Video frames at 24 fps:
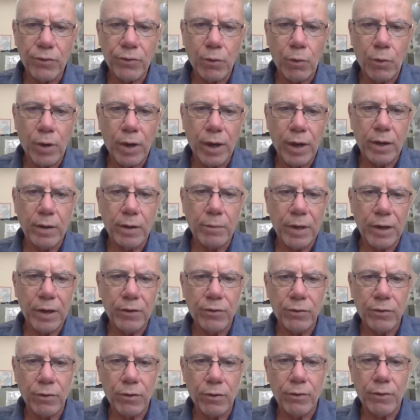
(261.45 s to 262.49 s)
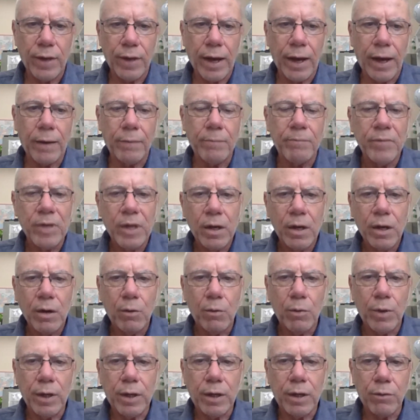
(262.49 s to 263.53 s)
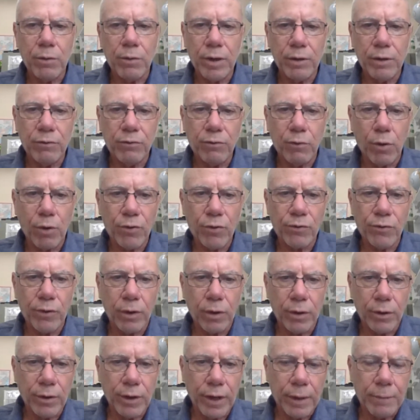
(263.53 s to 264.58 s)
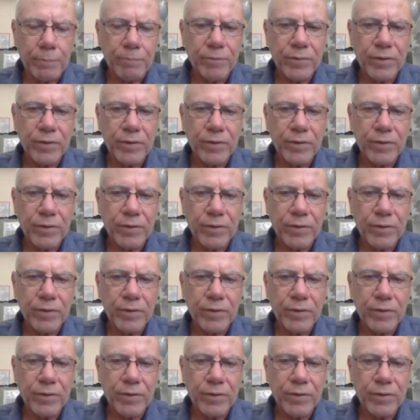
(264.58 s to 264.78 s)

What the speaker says: it's a way to make sure that we can reinforce the learning.